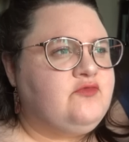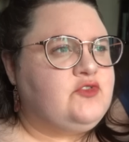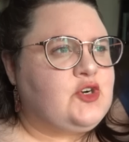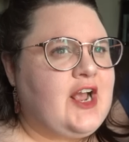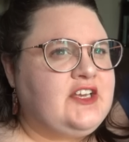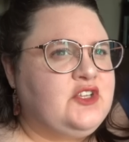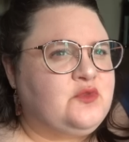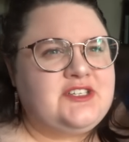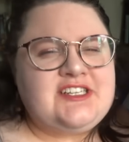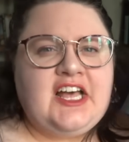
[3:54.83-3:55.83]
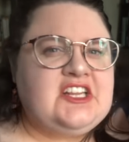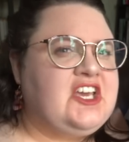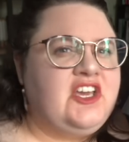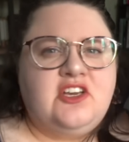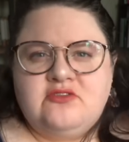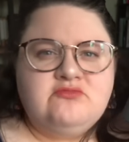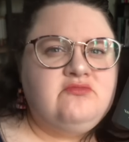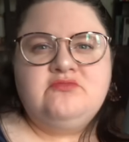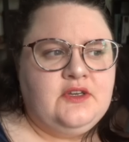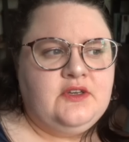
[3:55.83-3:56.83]
Dracula retelling,
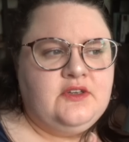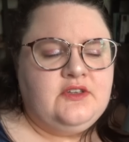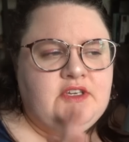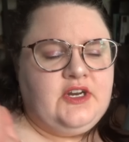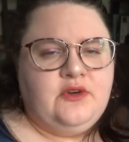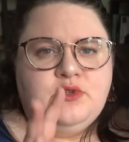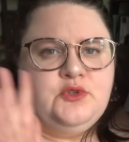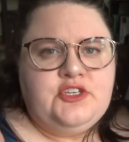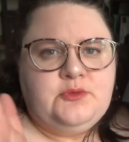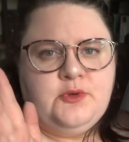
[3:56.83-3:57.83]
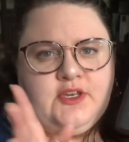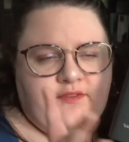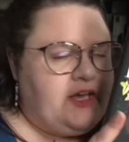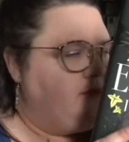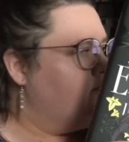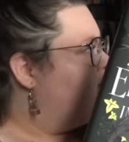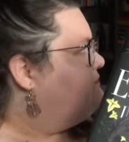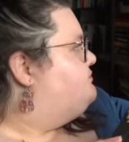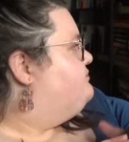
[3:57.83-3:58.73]
you know, ooky spooky vibes.